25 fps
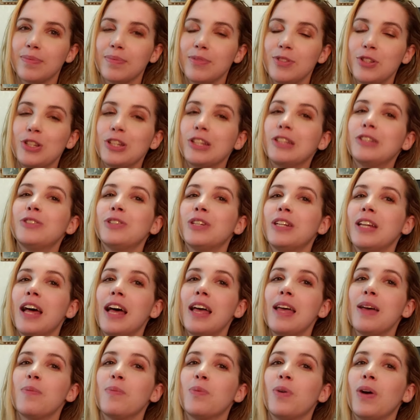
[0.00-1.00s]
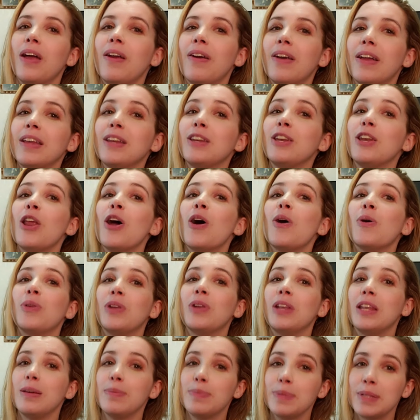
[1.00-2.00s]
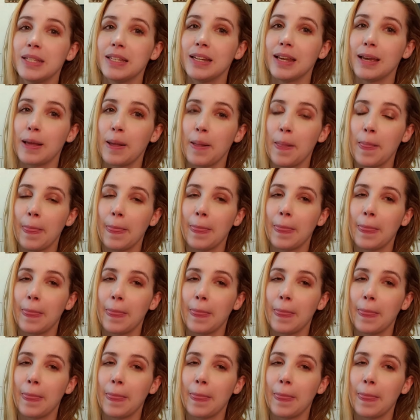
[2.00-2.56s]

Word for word: Children, I am wearing no lipstick.